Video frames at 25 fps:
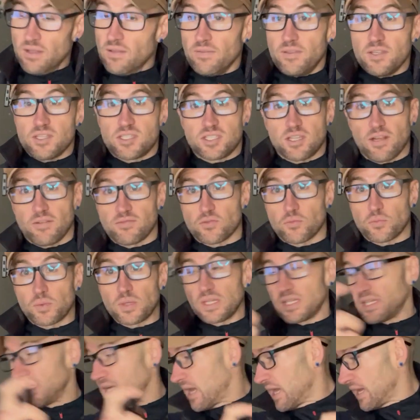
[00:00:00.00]
This stuff's
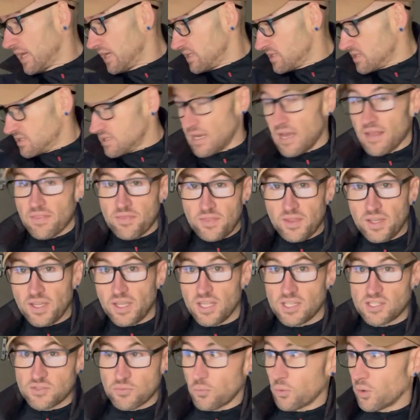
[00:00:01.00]
really nice. I
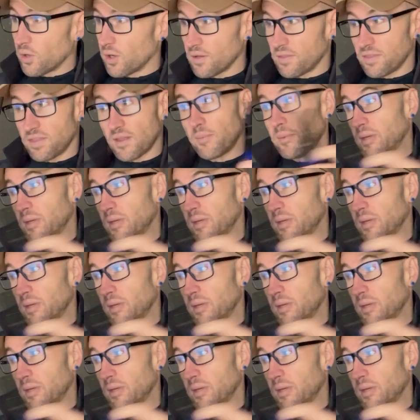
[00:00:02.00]
think it's worth,